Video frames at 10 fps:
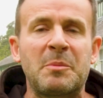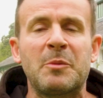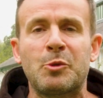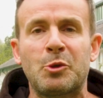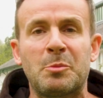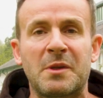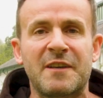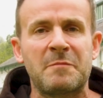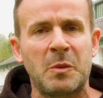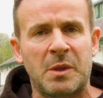People don't
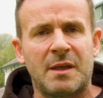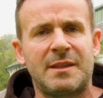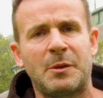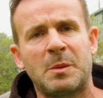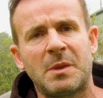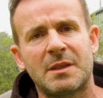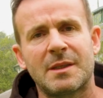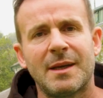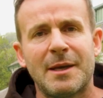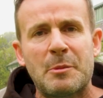believe me when I tell them
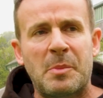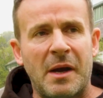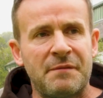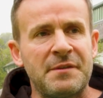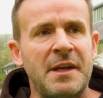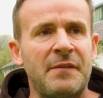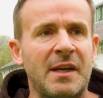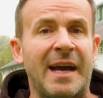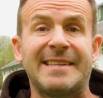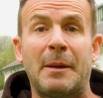this, but I've
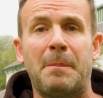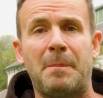never had a